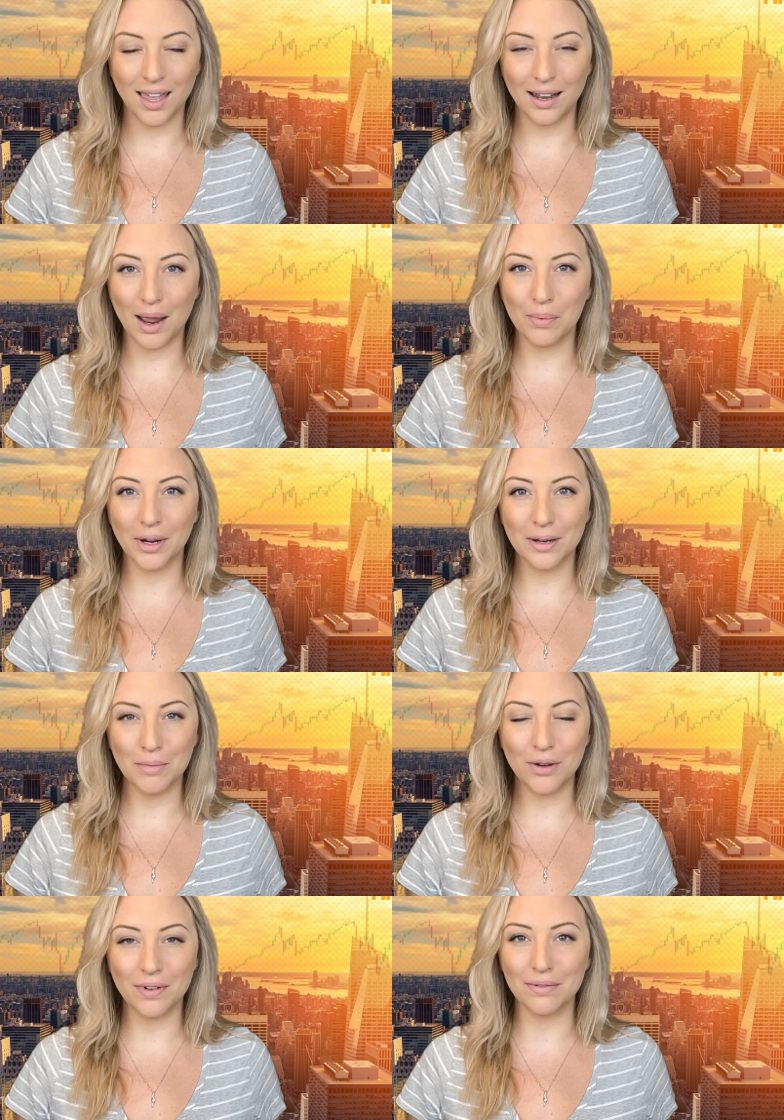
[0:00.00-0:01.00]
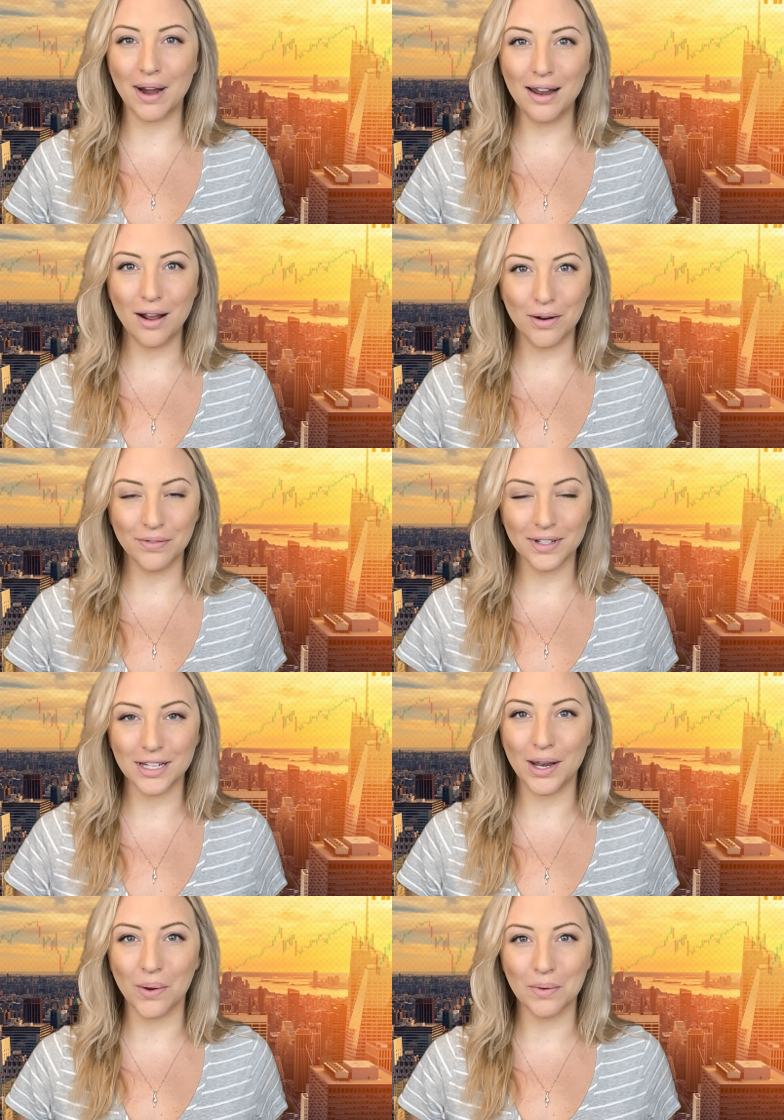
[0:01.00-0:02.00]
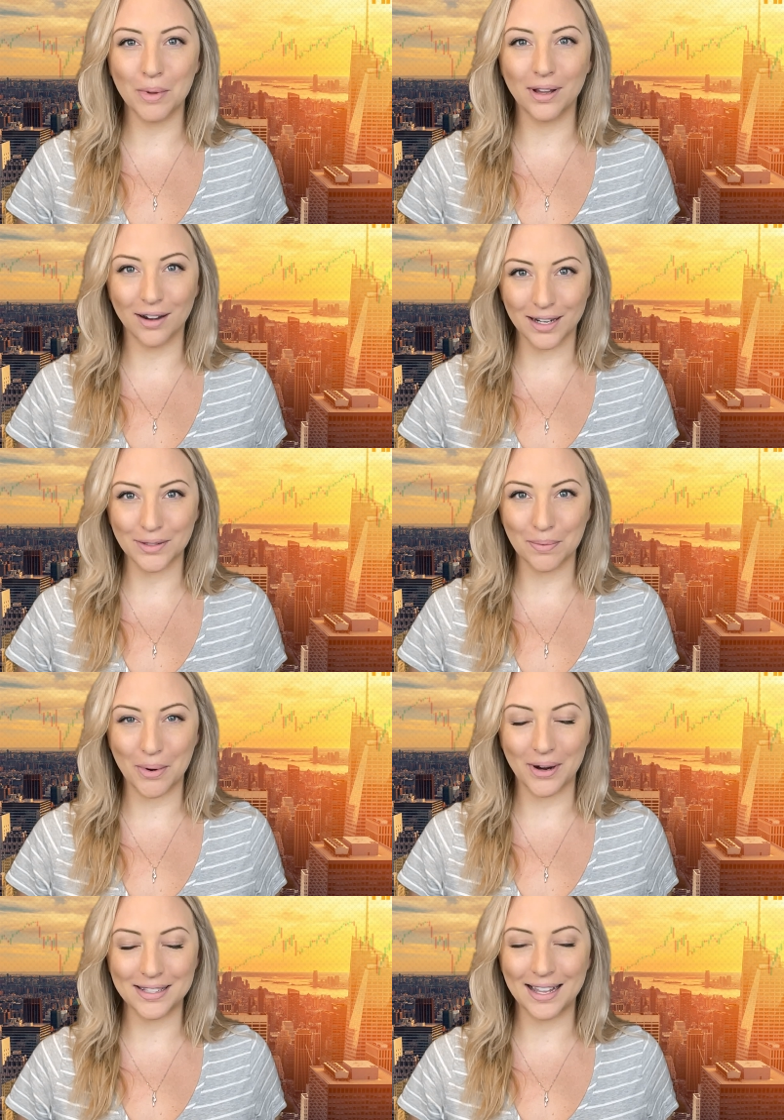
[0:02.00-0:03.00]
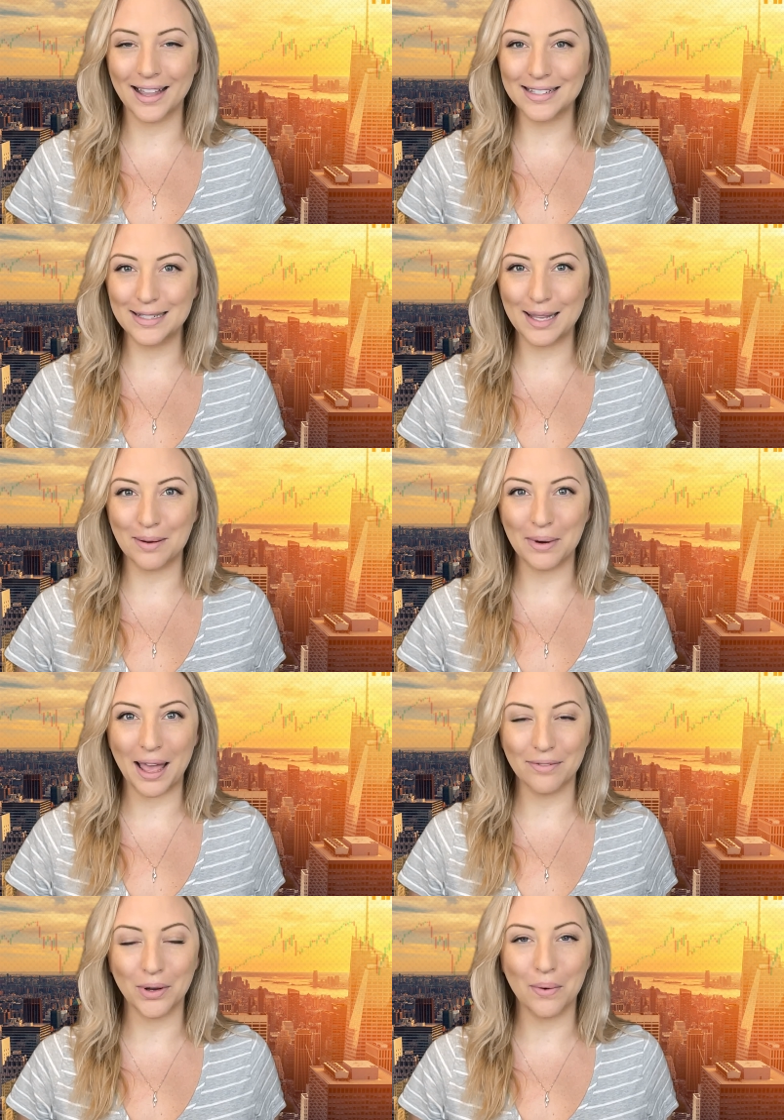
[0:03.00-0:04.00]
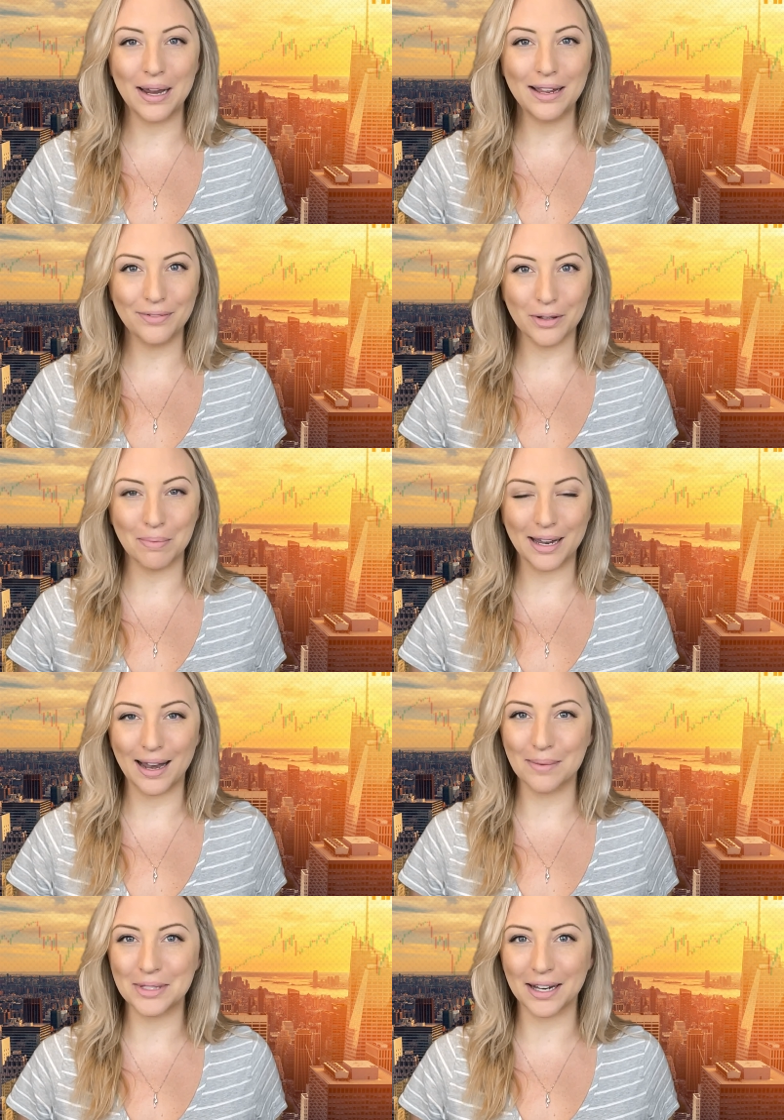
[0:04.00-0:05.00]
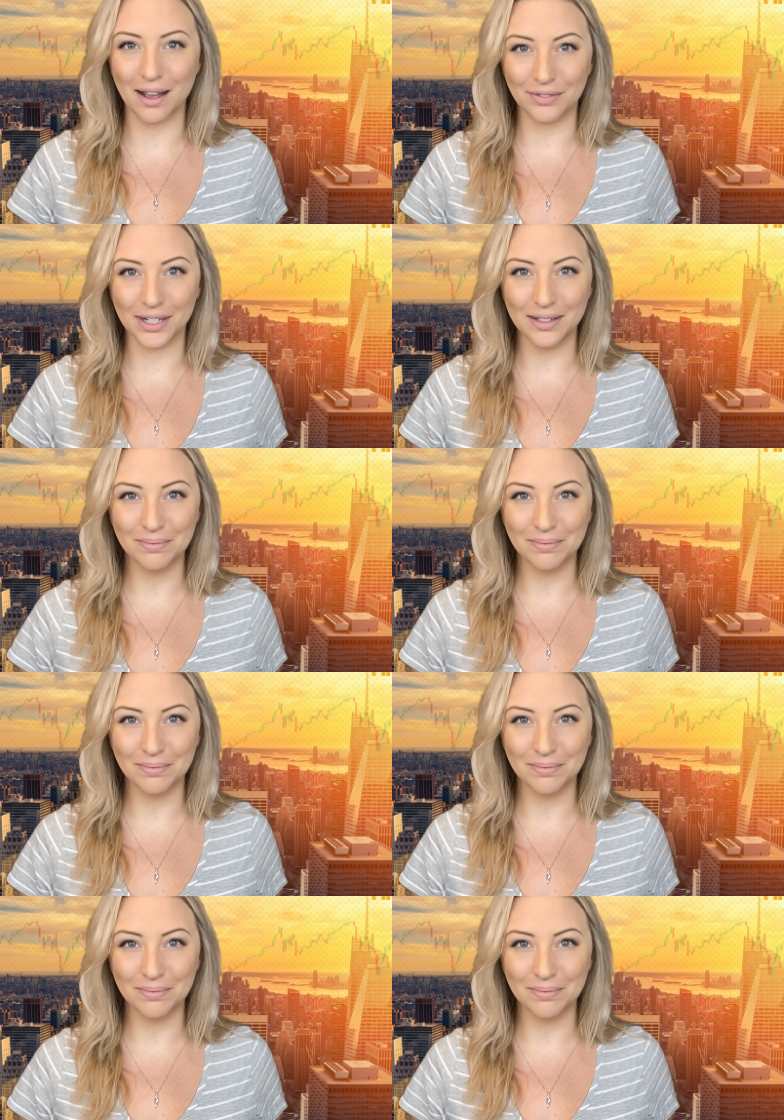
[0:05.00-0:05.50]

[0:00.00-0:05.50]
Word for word: Now we're going to move right over to notable earnings reports. As I said, we have quite a few big names to cover.